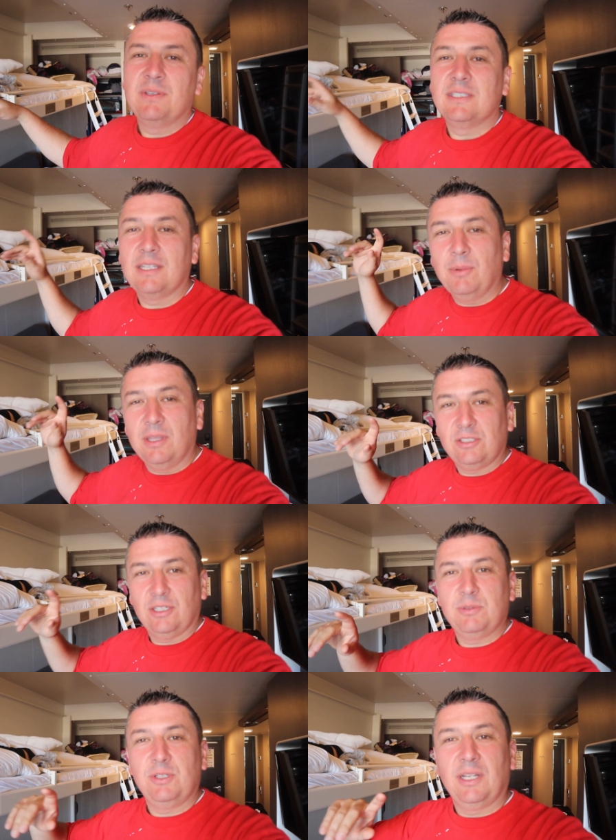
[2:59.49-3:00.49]
Some of the
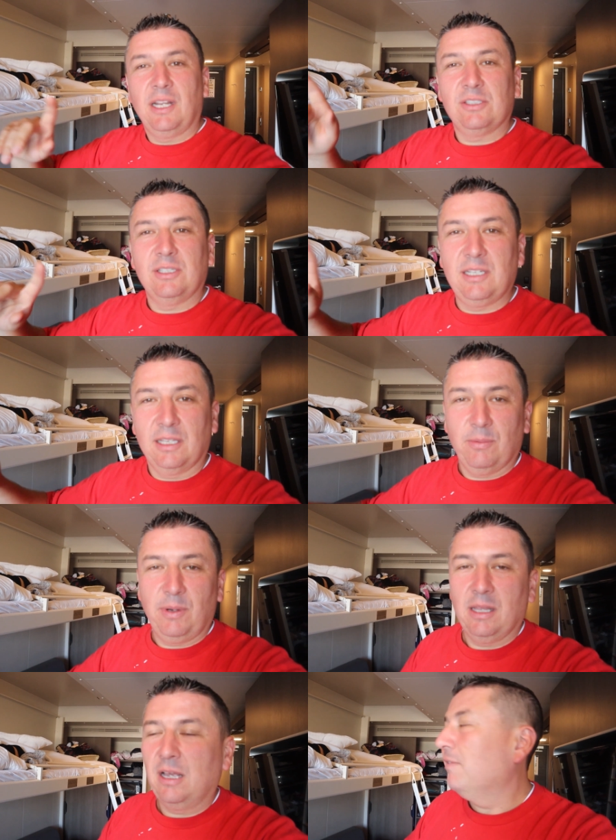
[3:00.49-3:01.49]
ships you can actually take the
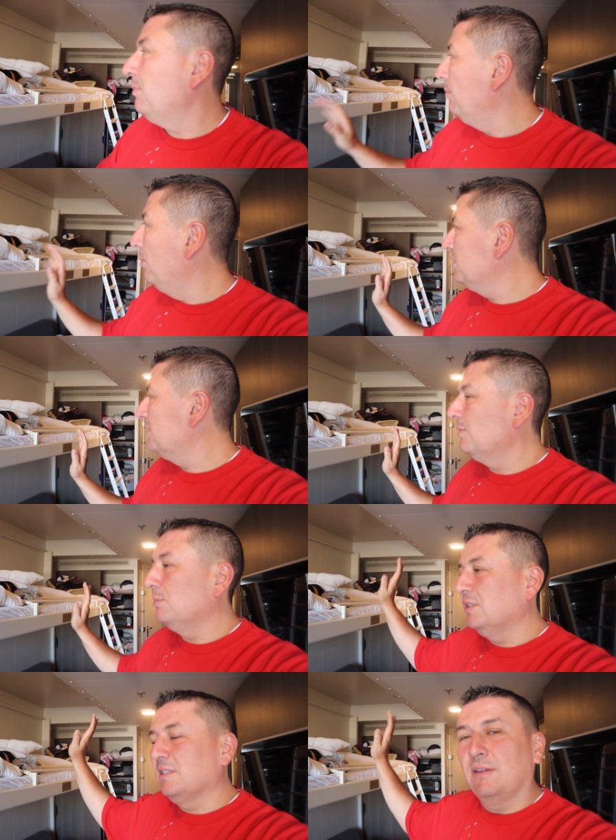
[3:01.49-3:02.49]
rail off, but most of
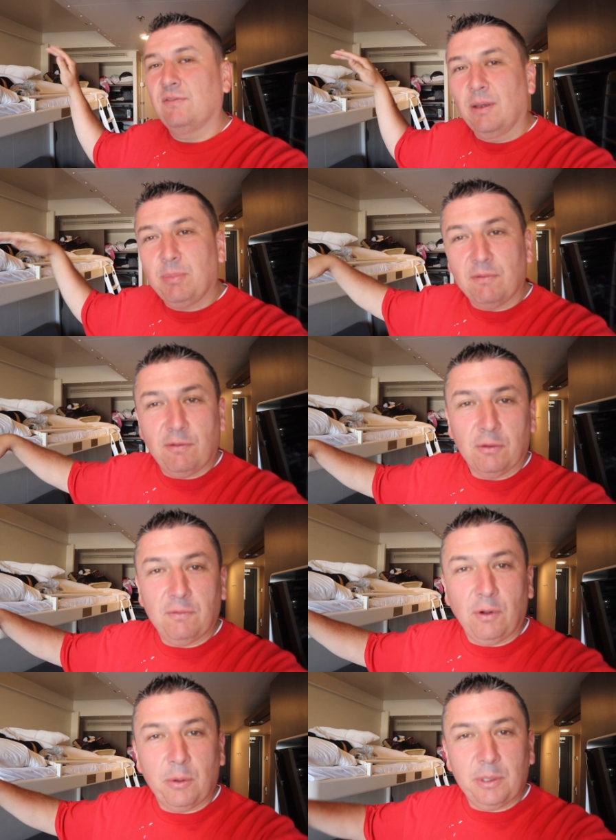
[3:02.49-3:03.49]
them just lift up and fold
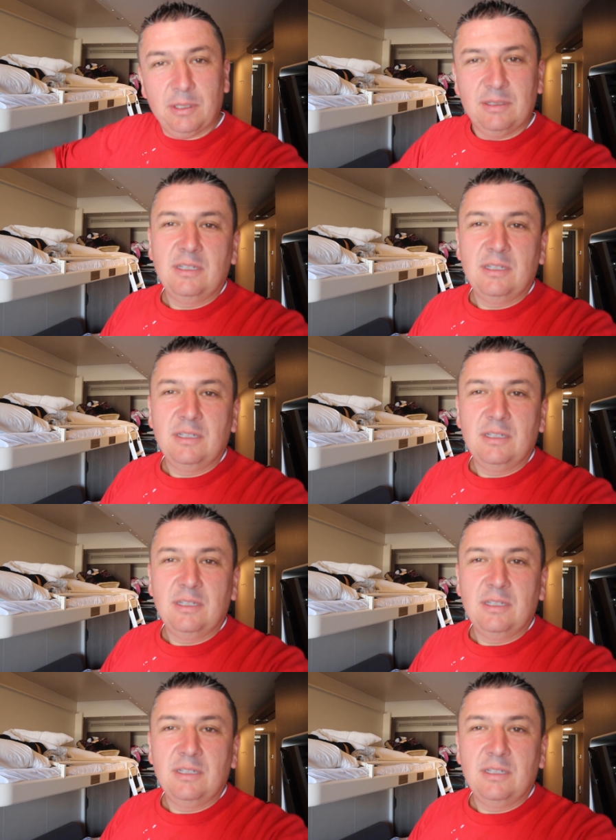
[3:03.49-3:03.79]
forward.